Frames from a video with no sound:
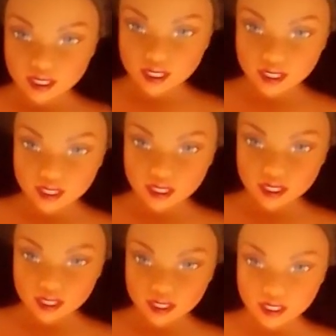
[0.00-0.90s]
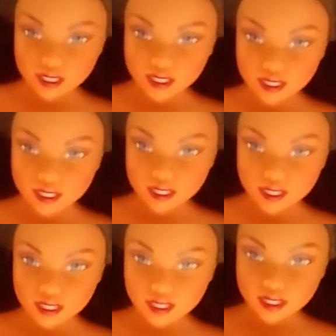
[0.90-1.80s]
but she's
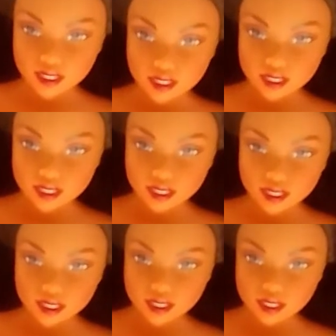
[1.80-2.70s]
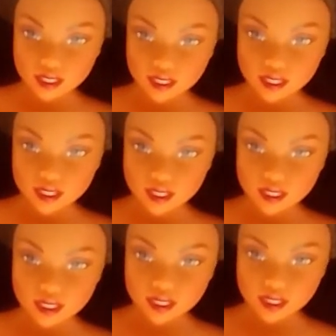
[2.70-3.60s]
not that easy to use